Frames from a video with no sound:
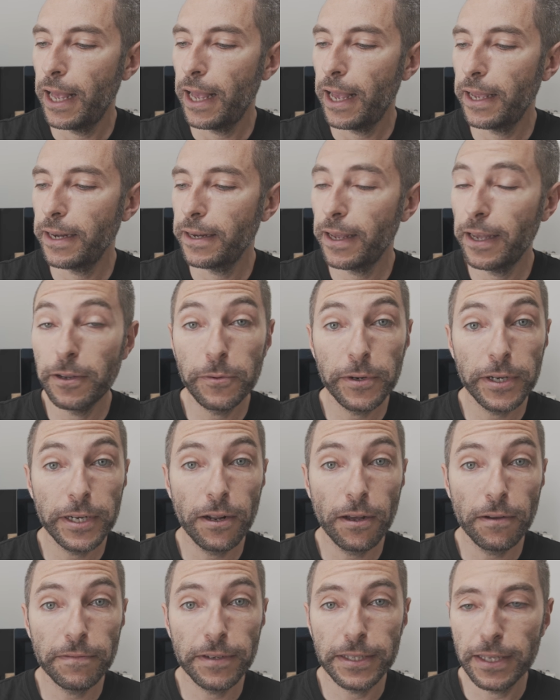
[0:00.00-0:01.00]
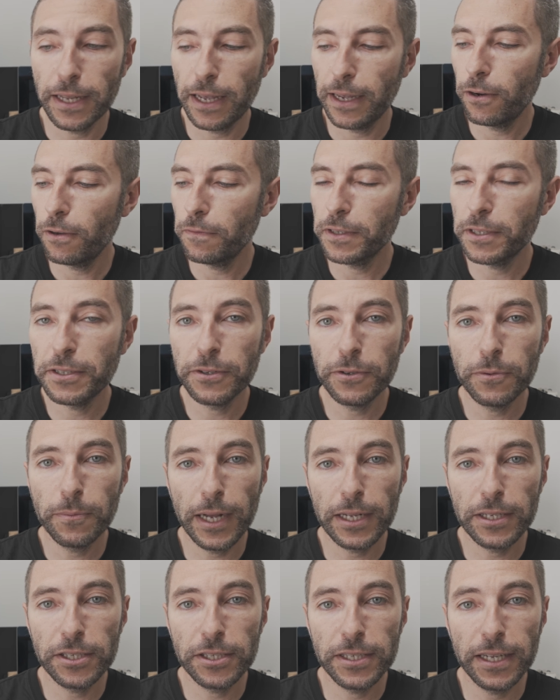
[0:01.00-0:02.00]
and I really love it. I love it so
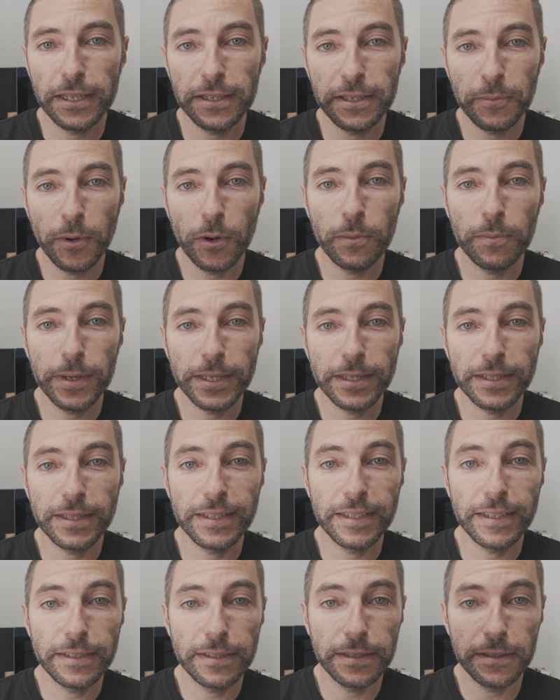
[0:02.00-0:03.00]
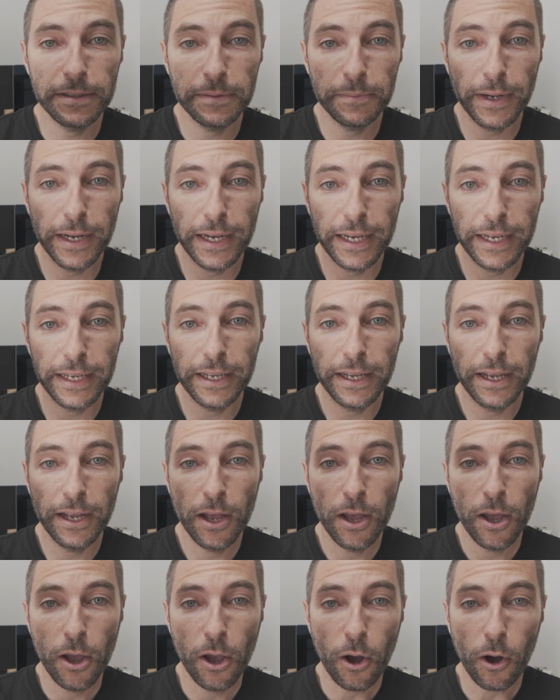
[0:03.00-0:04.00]
much that at the moment this is my
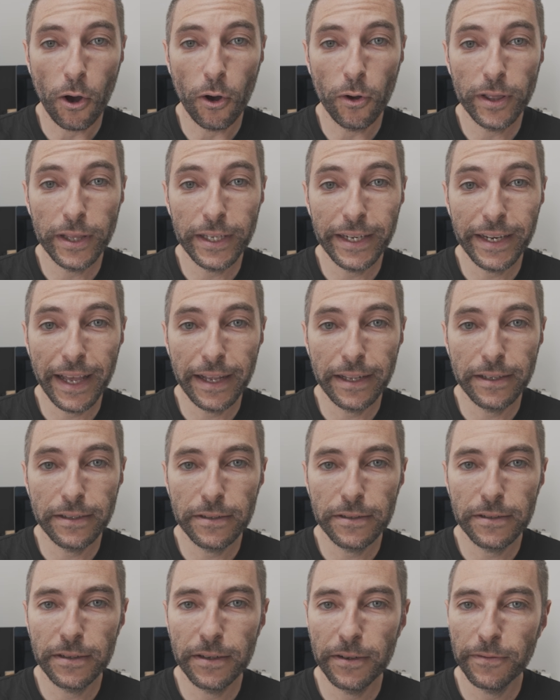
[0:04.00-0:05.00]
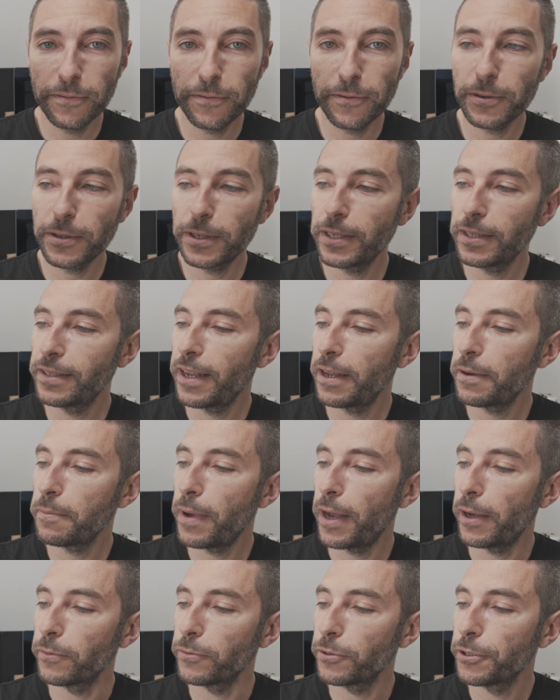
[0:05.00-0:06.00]
only lens for the Z
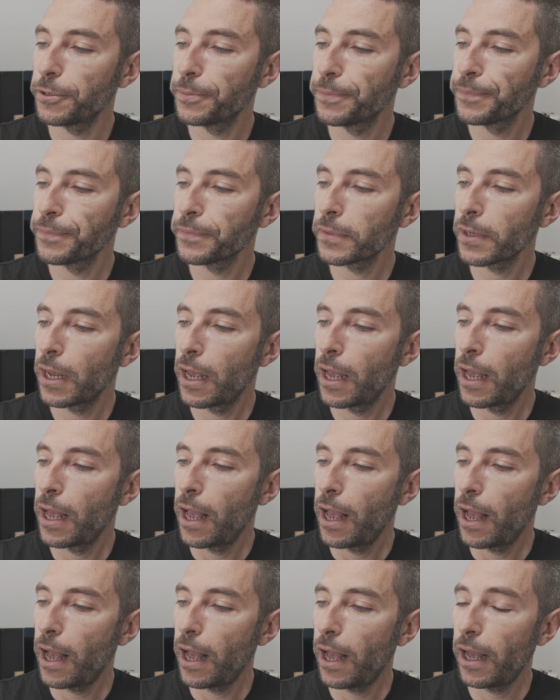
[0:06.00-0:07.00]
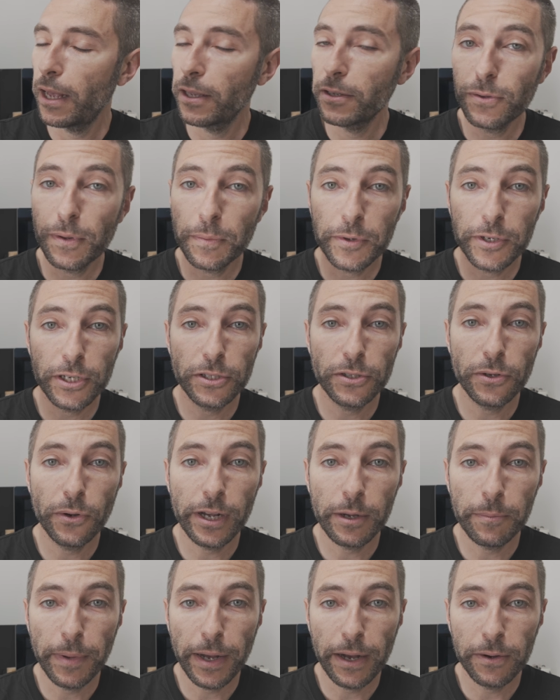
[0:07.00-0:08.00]
mount. So I'm going to
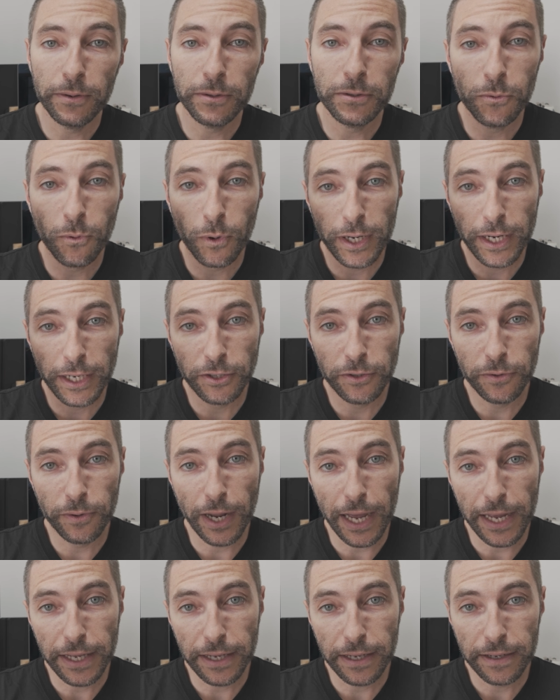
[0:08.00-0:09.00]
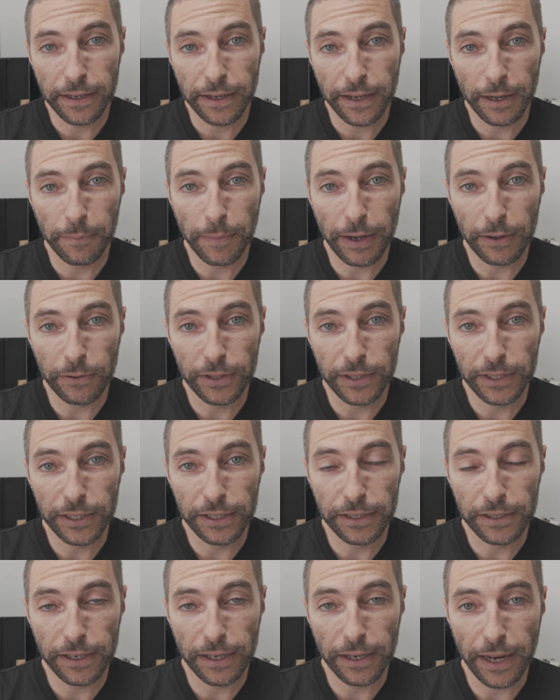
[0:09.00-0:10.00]
talk about what I do like about
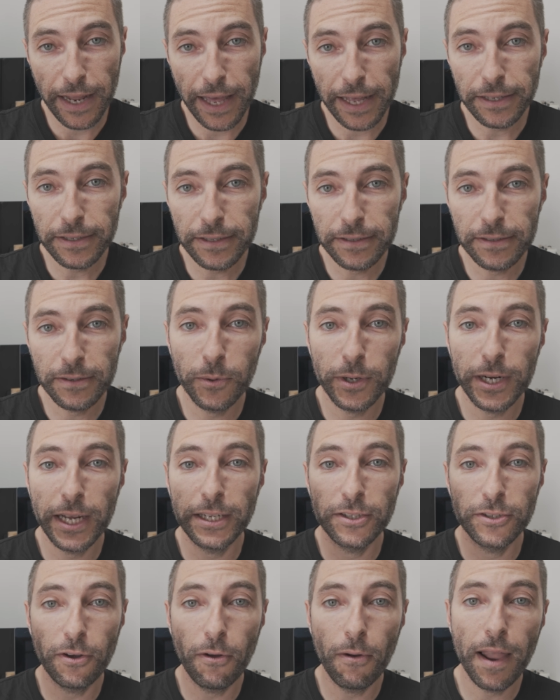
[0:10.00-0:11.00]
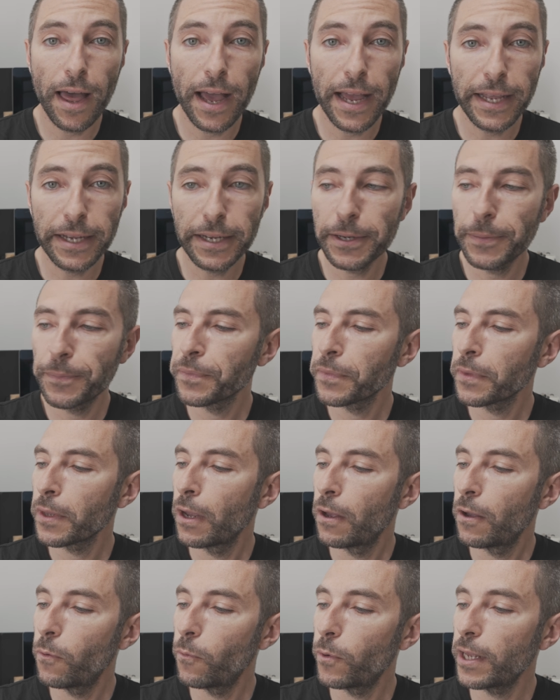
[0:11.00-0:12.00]
this lens, what I don't like,
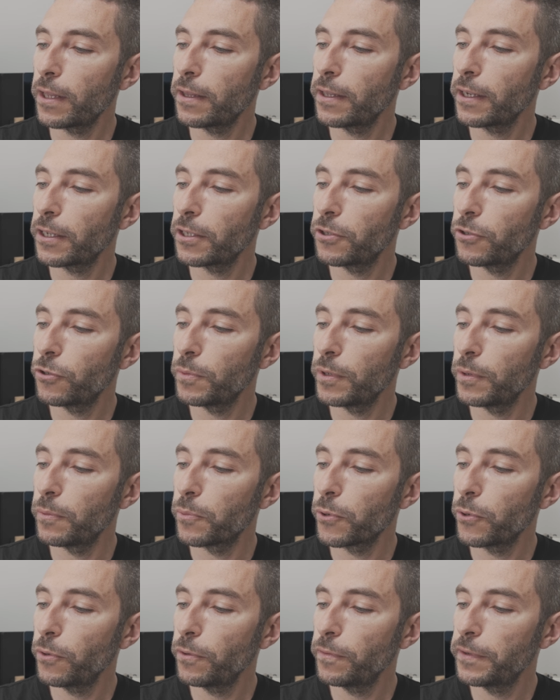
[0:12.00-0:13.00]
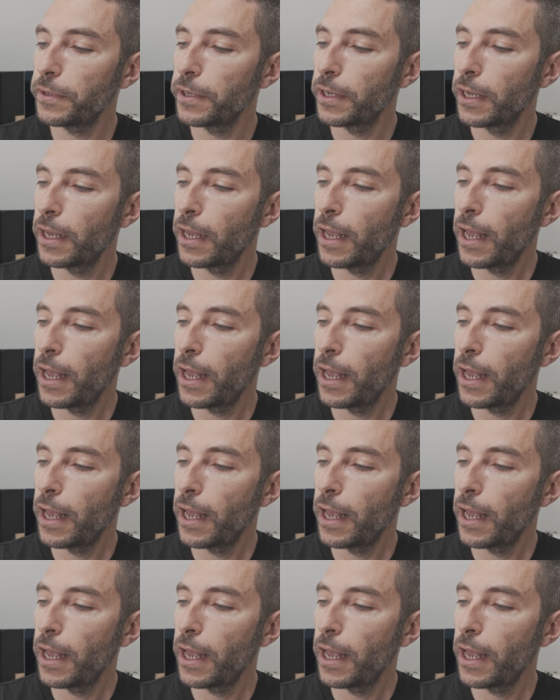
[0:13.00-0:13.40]
what I think it should be improved,